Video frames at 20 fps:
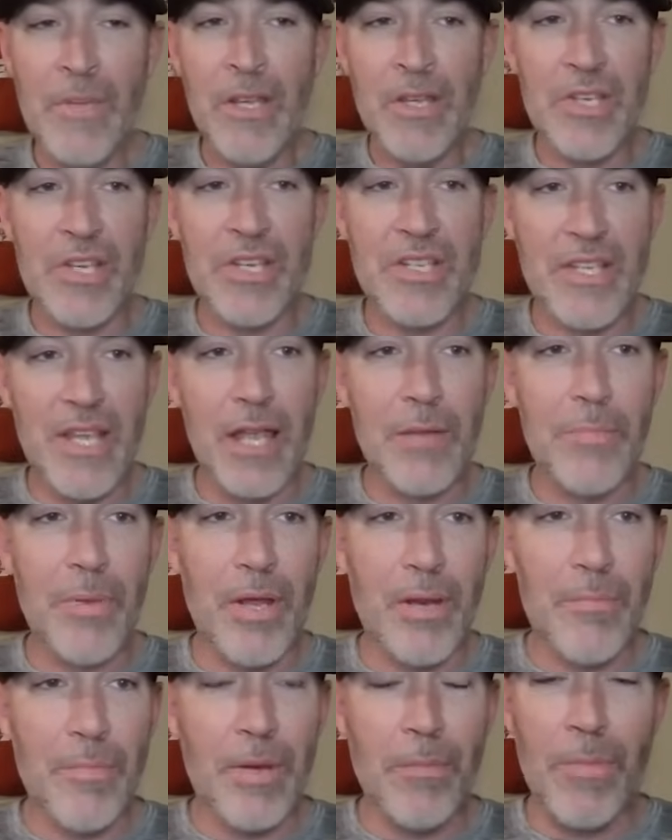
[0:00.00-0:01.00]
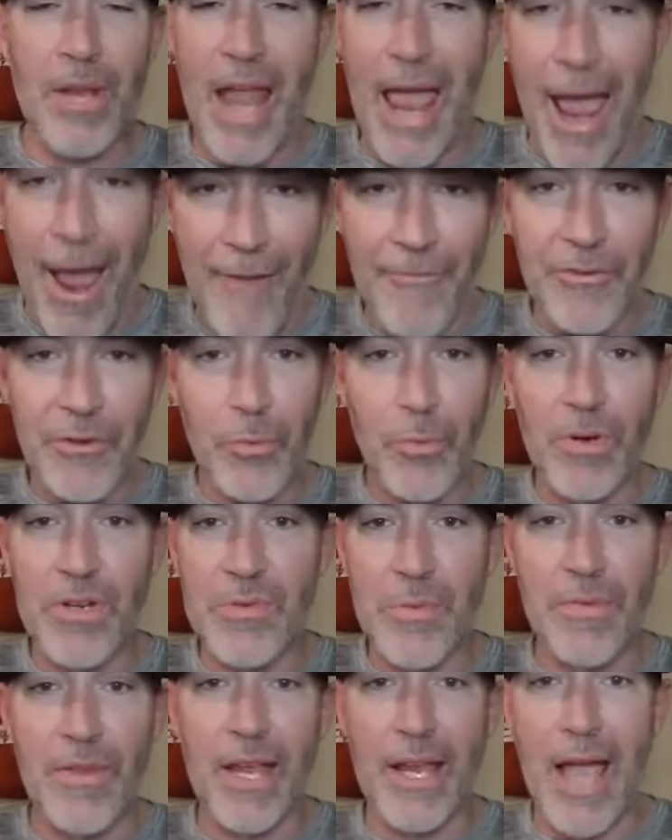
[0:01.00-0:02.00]
She said, but afterwards,
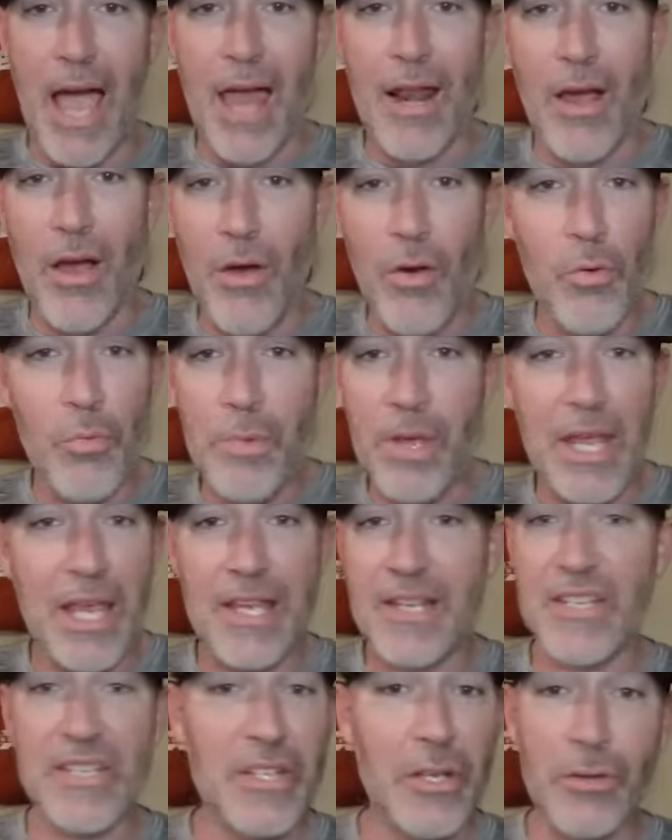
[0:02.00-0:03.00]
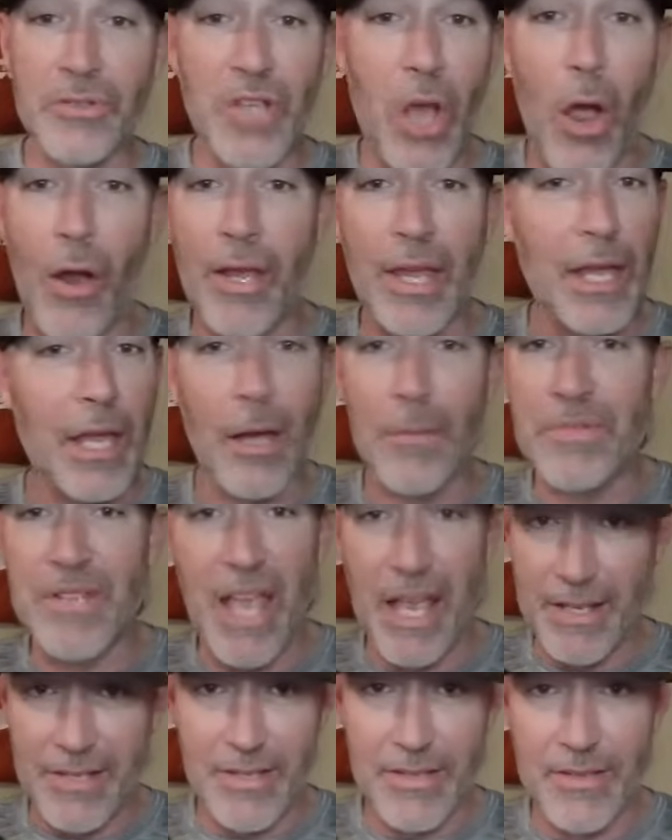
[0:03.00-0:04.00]
when they got home, he's still talking up
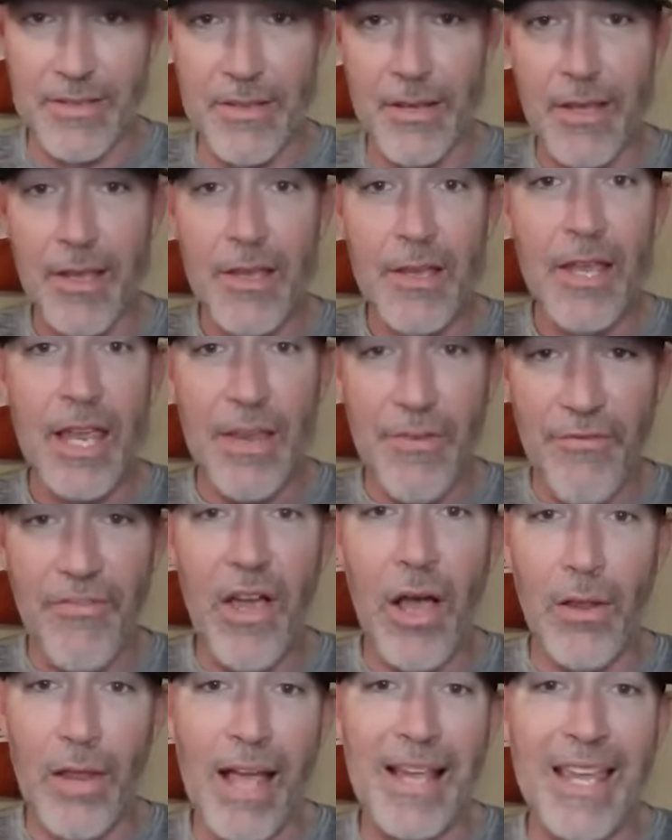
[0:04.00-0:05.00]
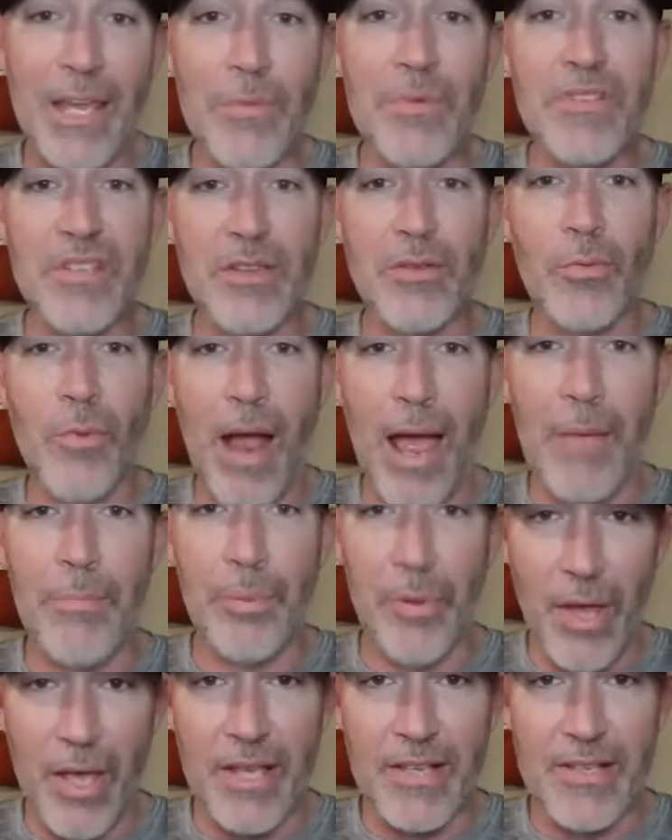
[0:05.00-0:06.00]
Texas. He felt like he was in the right
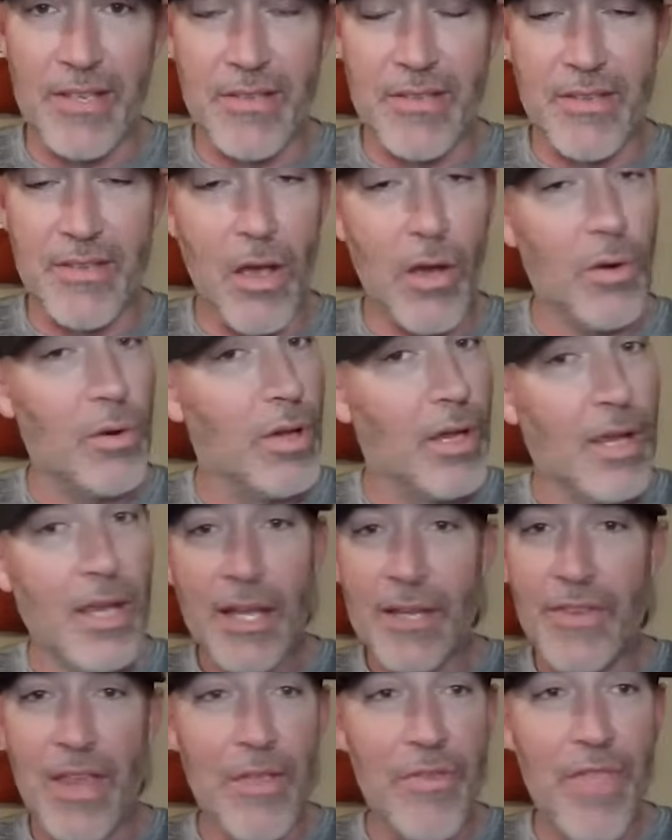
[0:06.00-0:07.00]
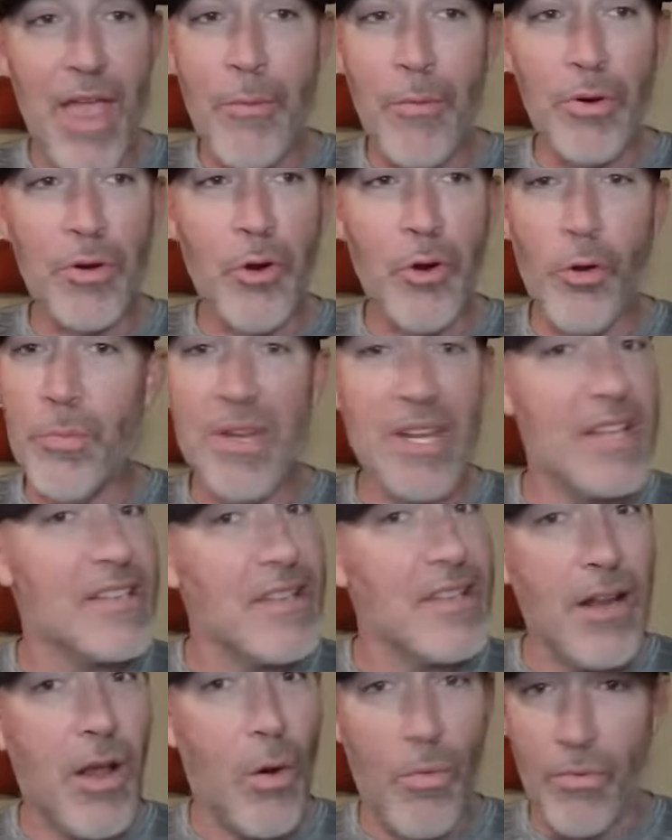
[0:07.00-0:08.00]
place. And so that recruitment
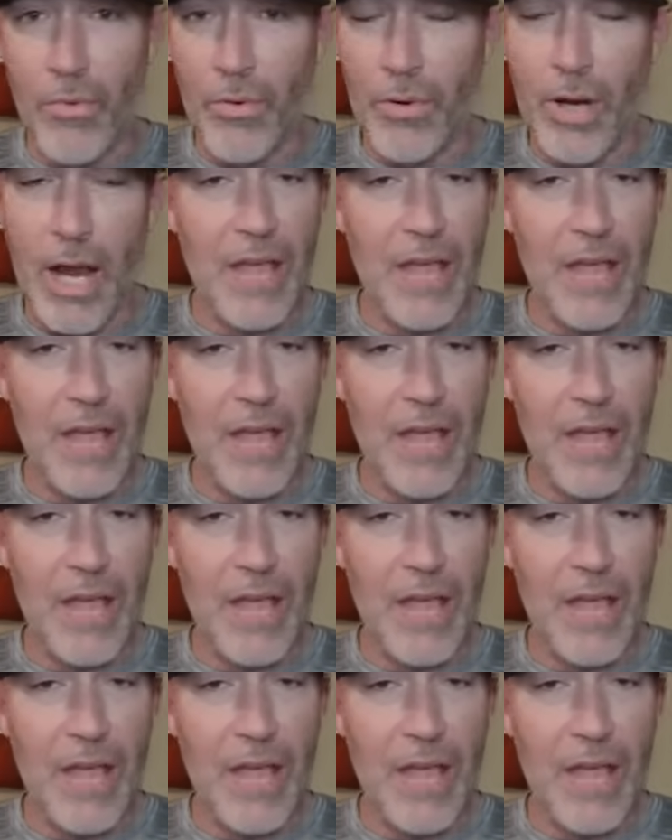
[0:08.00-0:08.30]
isn't over.